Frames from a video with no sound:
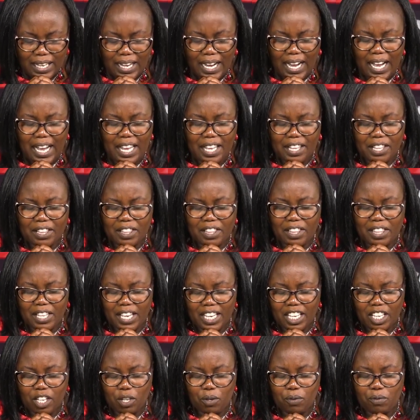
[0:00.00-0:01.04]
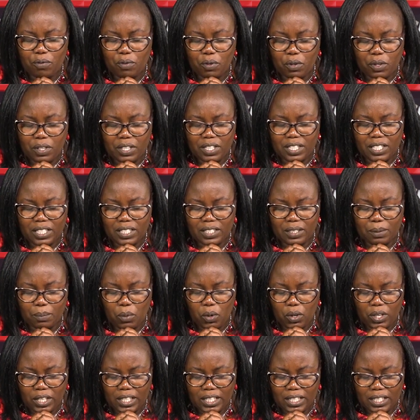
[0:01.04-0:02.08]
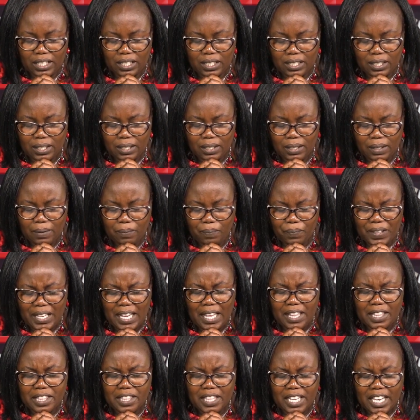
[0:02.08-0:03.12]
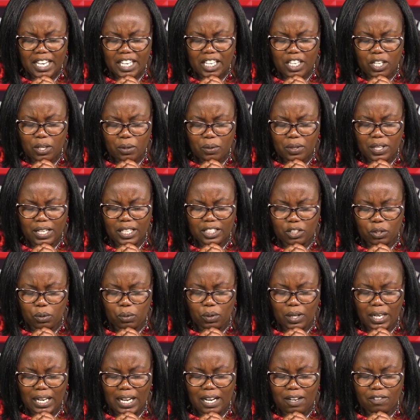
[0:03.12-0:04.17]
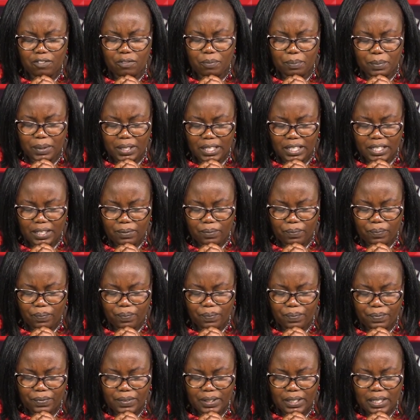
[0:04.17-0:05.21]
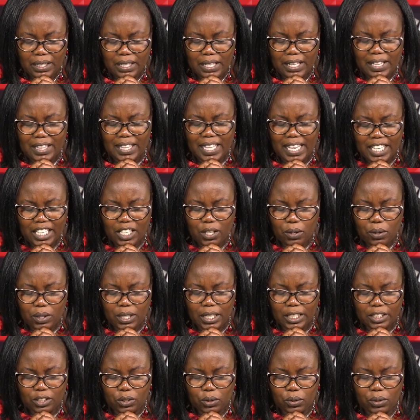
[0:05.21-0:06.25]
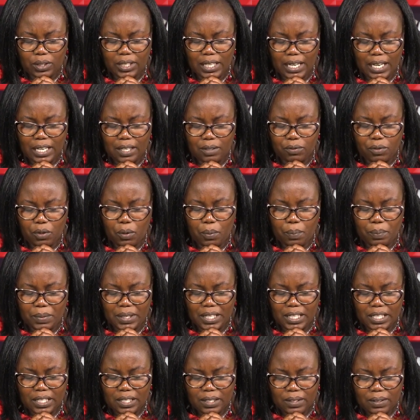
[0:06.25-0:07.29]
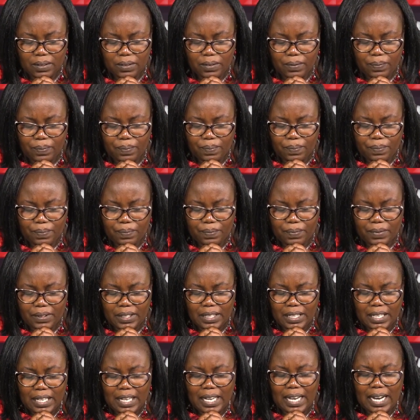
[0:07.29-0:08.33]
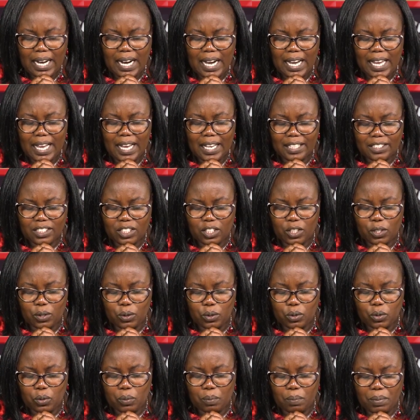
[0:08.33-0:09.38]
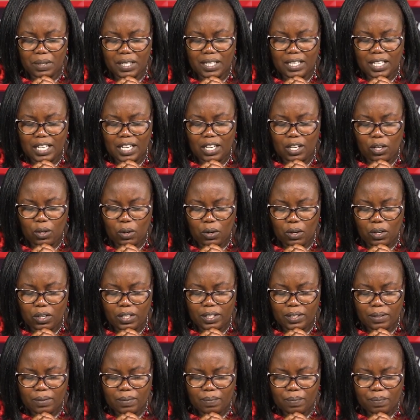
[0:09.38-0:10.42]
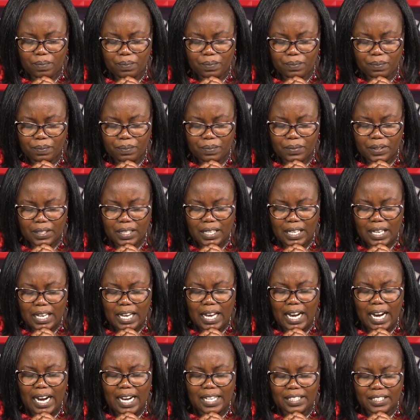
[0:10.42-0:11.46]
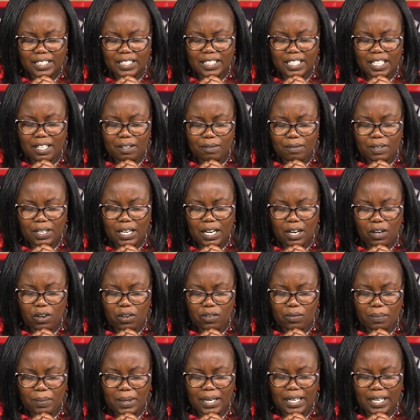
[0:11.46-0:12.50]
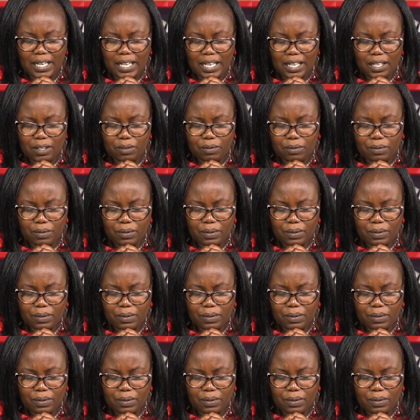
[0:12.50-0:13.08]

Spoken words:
I thank you for this morning. Thank you that you love me. Thank you that you died for me. I ask you to be the Lord and Savior of my life.